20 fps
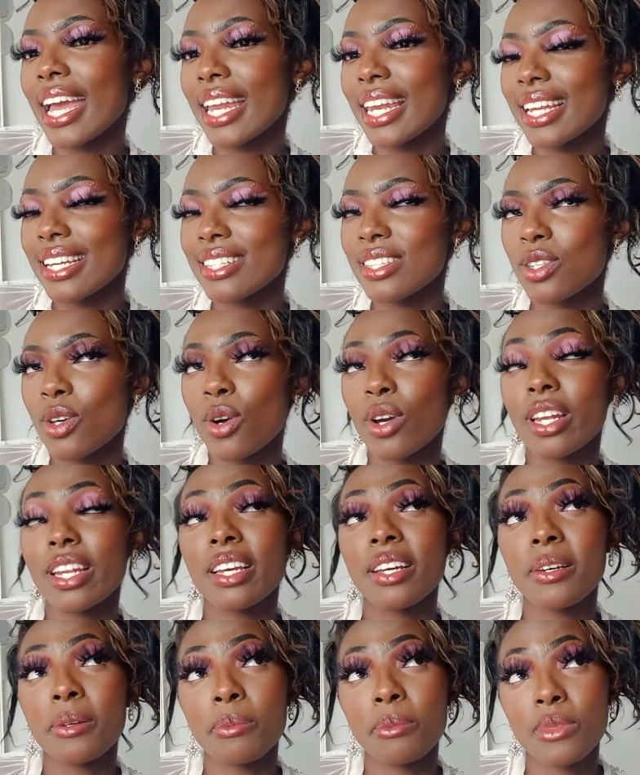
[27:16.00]
let's call
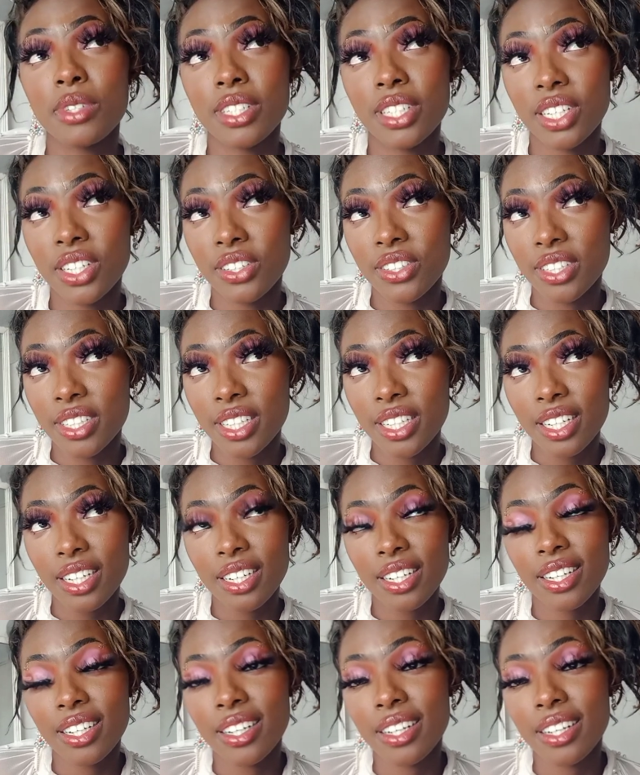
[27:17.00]
him Derek,